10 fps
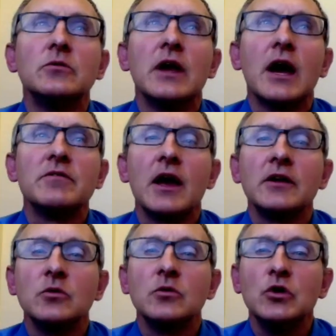we haven't
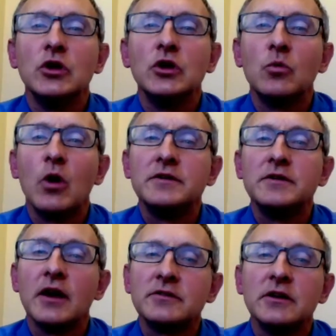had community-wide
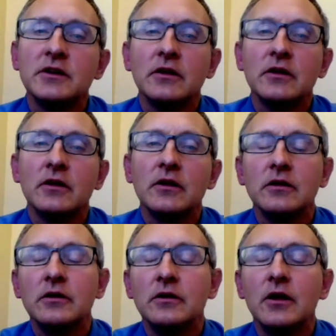testing
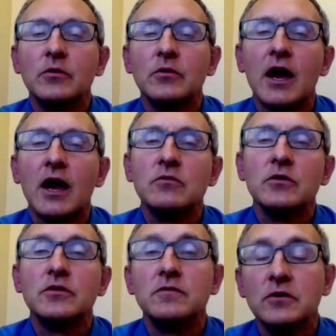that we have
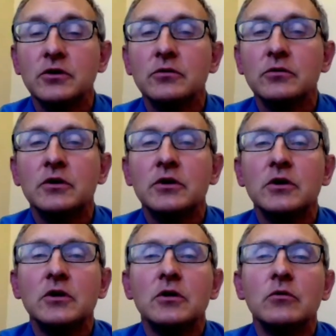with the flu.
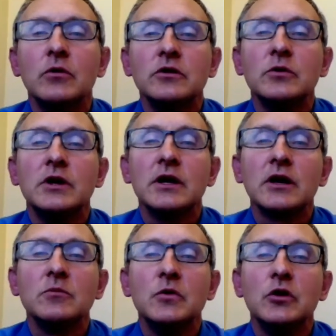Once we
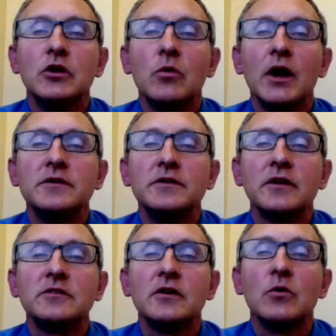get community-wide
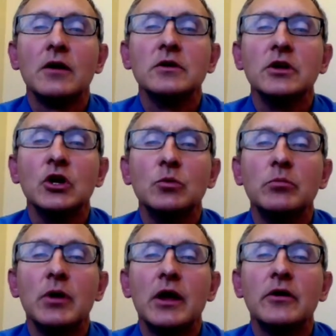testing, we'll have a little
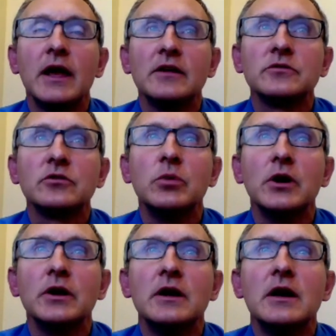bit better answer.
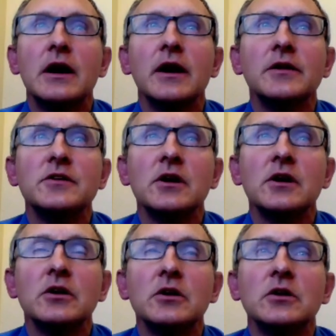But I
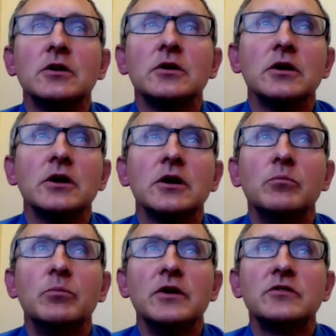think
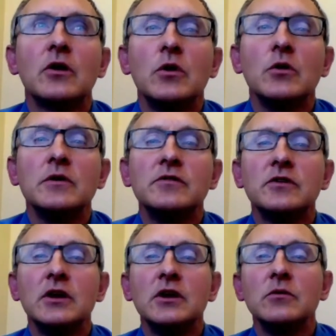based on what we've
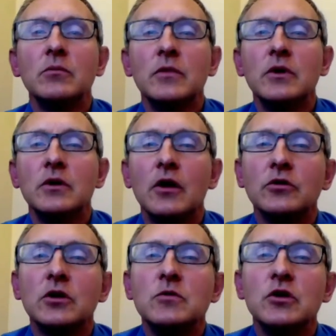seen in
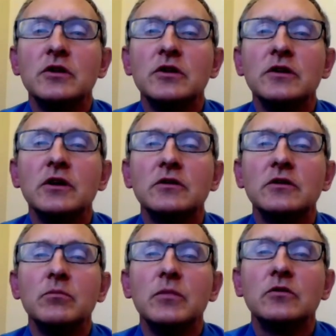other communities,
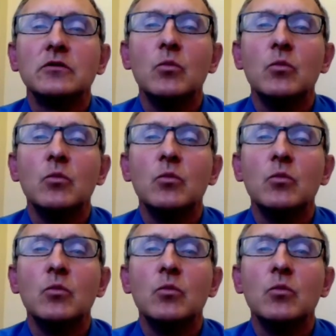it's